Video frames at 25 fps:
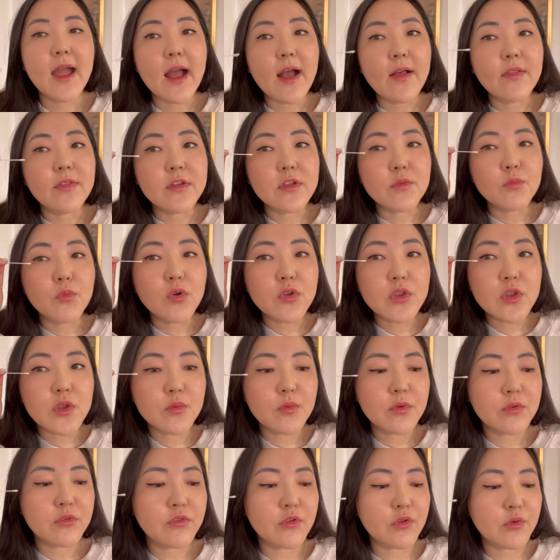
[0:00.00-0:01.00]
And then what you
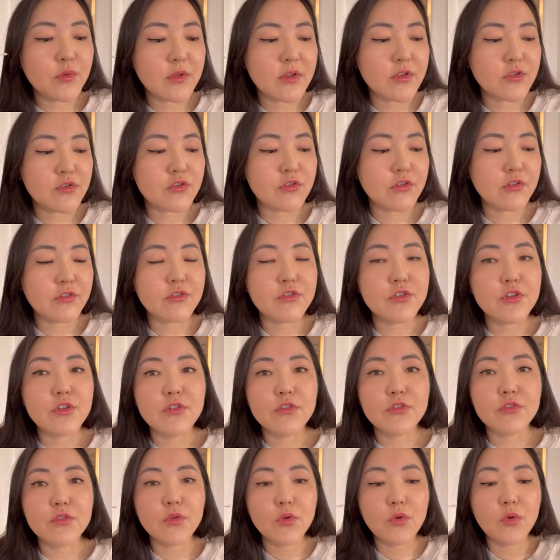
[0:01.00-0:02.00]
would do is just
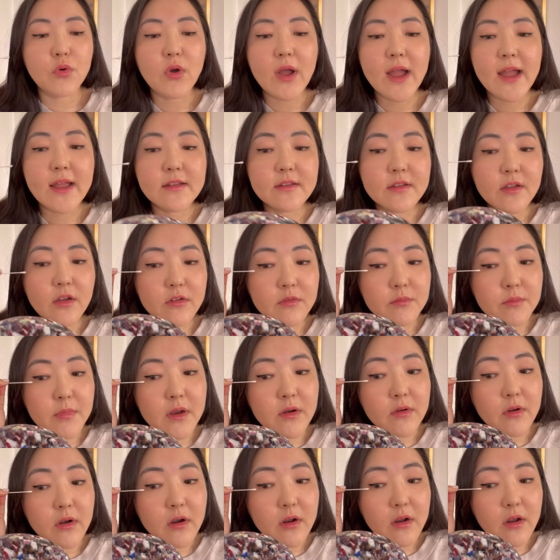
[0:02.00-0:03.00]
use your handheld
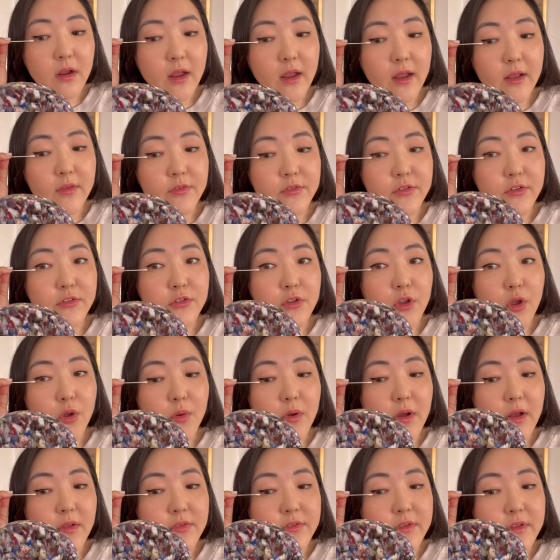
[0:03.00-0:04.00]
mirror and just
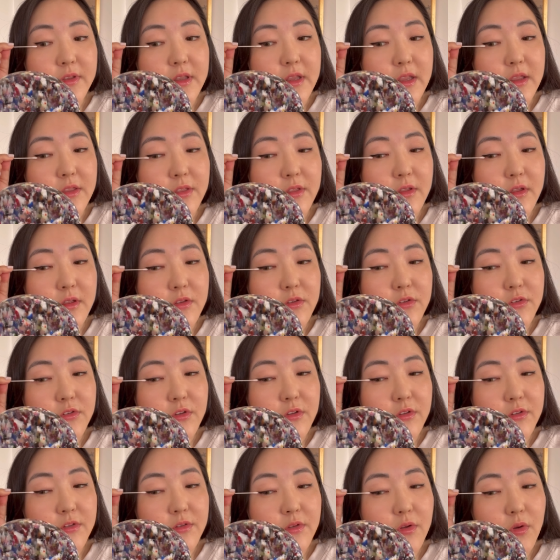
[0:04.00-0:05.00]
go underneath and
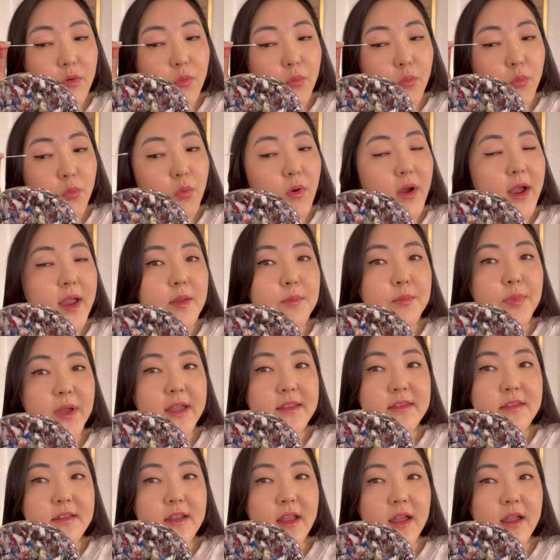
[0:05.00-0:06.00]
just wipe
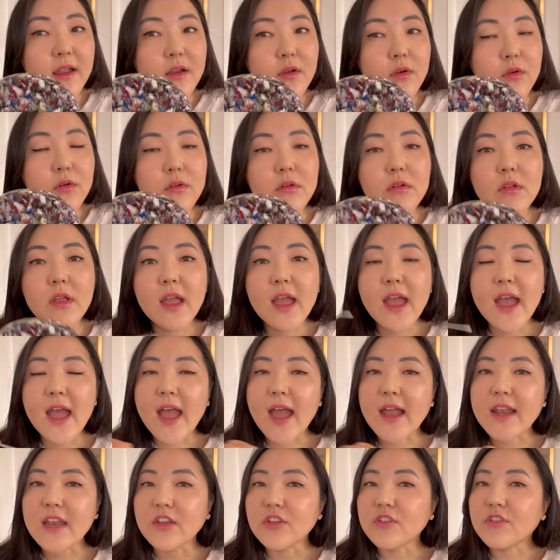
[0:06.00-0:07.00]
at an angle.
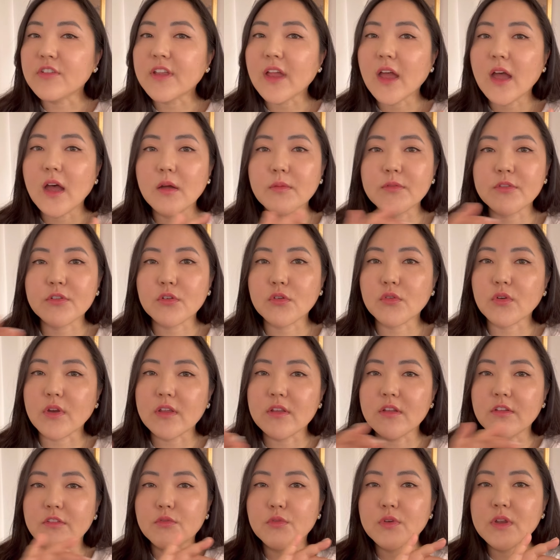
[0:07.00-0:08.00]
And it just helps to
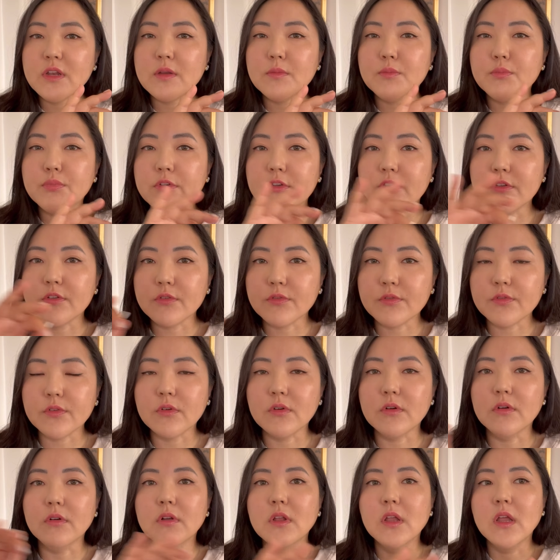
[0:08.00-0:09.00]
create this really
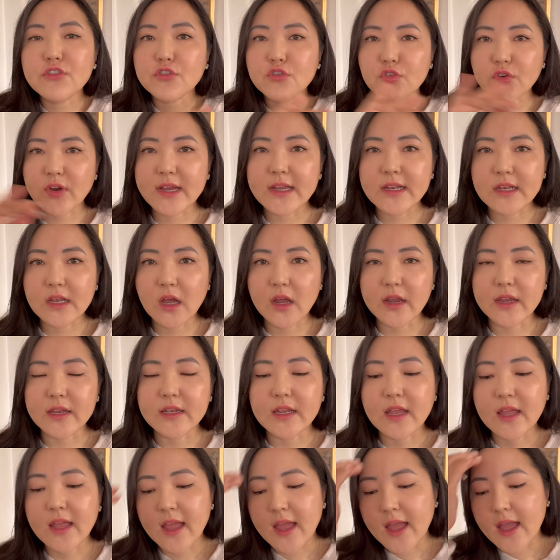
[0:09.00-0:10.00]
beautiful straight
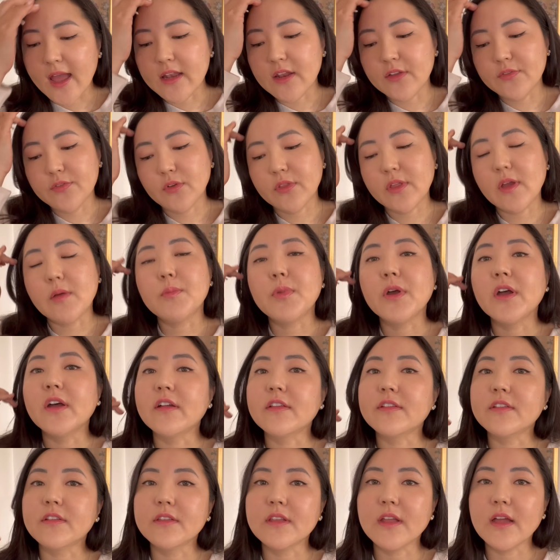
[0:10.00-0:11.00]
line. And if you're that
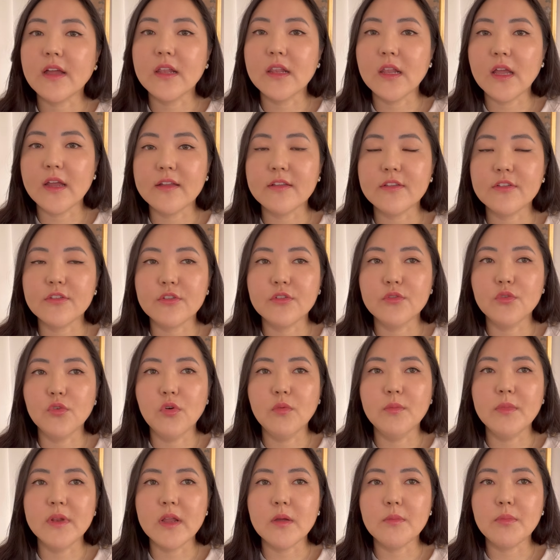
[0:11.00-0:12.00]
person that likes to
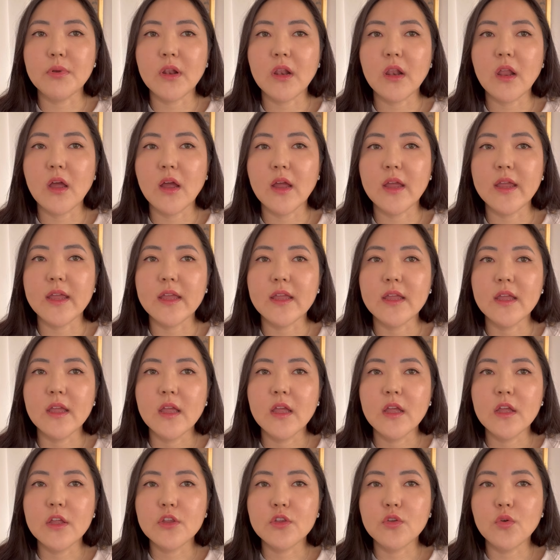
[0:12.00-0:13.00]
normally apply
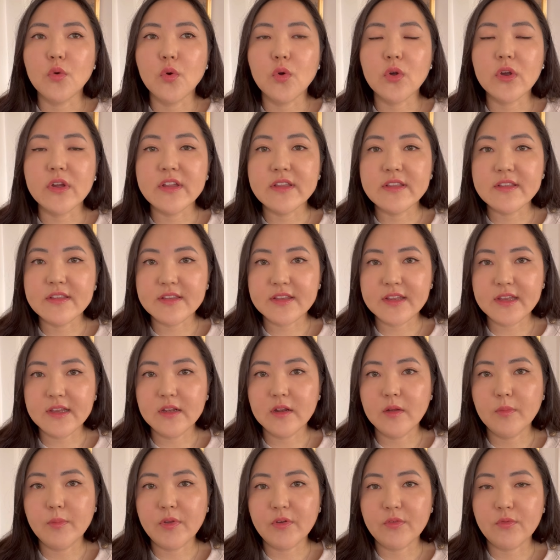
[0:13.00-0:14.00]
your
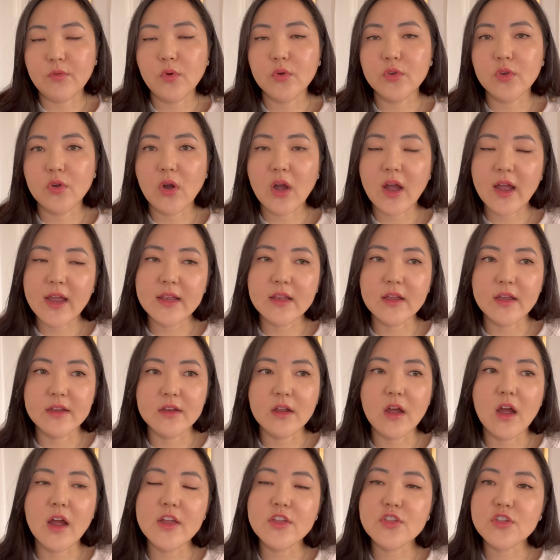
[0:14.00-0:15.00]
concealer before your
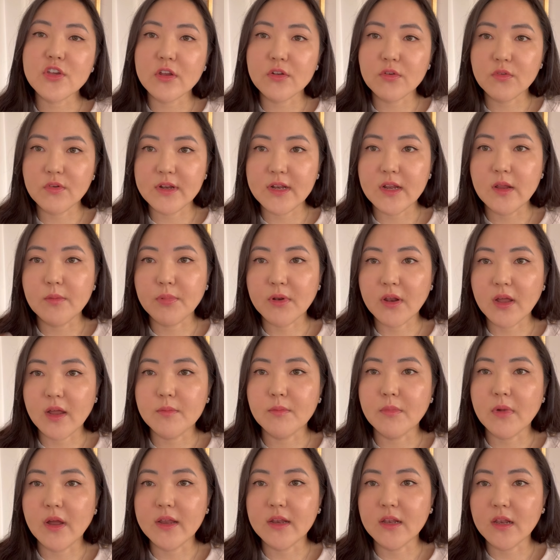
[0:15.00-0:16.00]
eyeliner, I generally apply
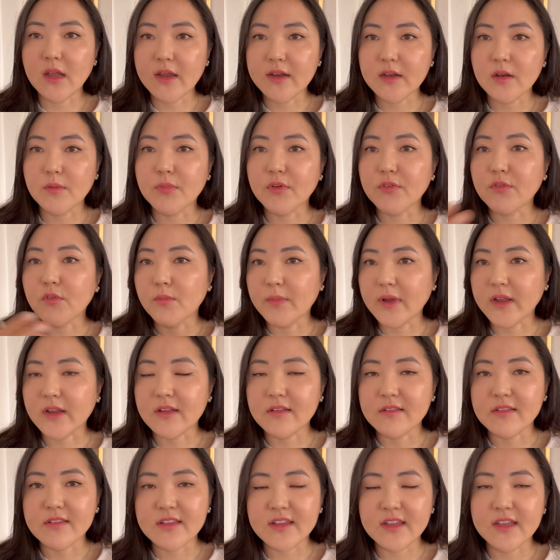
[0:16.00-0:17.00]
my liner before my
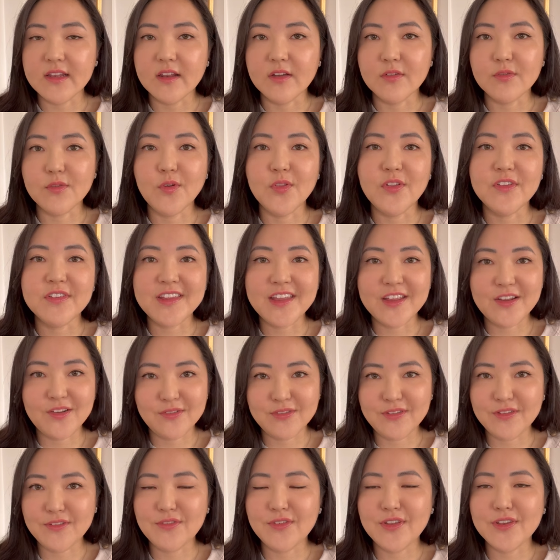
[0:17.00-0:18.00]
concealer. For the sake of
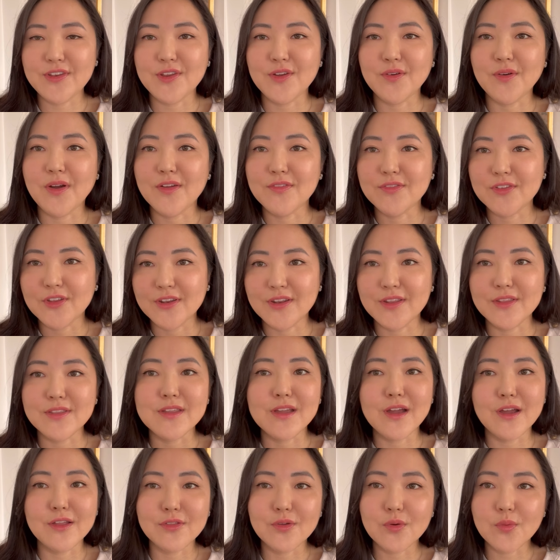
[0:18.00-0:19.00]
this video, I've done it the
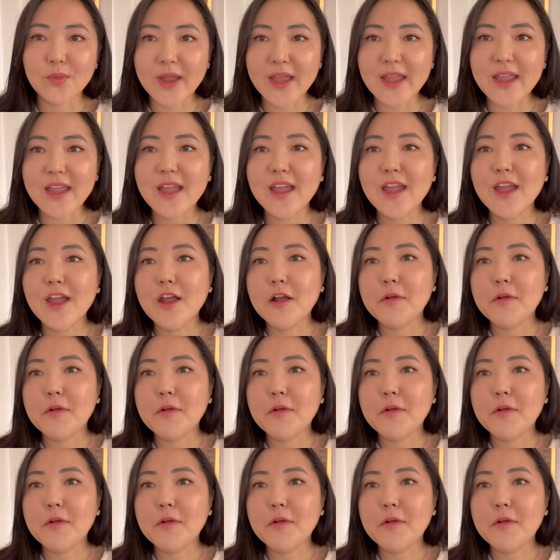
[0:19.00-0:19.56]
other way.